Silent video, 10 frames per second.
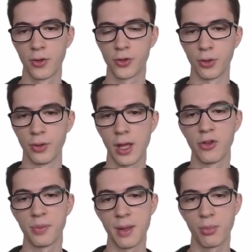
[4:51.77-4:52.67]
So now
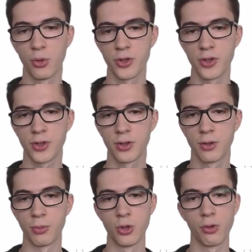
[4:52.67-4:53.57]
it's been imported.
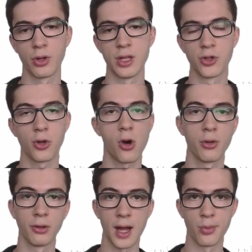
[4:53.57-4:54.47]
We no longer need to
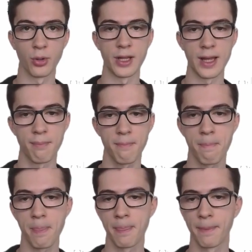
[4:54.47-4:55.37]
call the library name
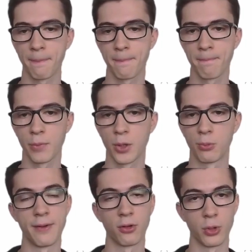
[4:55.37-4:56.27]

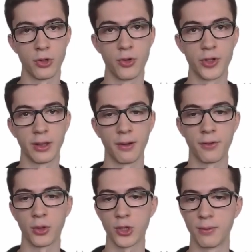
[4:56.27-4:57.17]
whenever we're using that
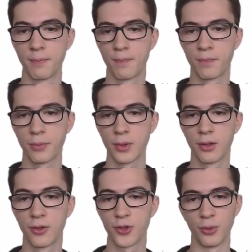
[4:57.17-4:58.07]
function.
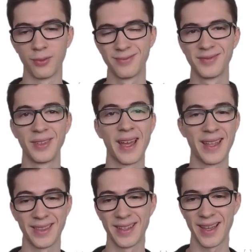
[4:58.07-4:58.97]
So
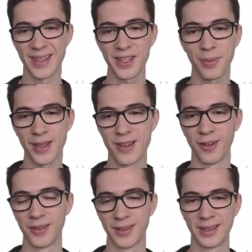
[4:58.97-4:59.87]
in this bit
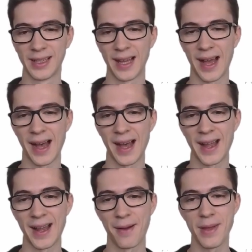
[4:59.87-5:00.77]
here,
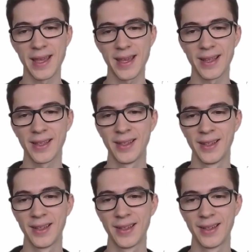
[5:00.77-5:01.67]
I am making
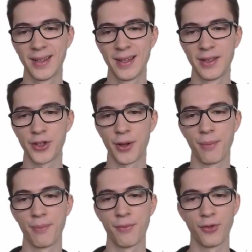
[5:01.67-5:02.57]

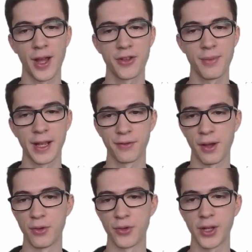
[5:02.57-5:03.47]
some random x
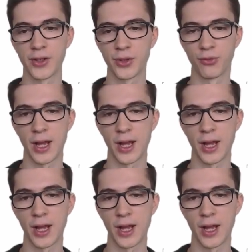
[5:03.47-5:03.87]
values and some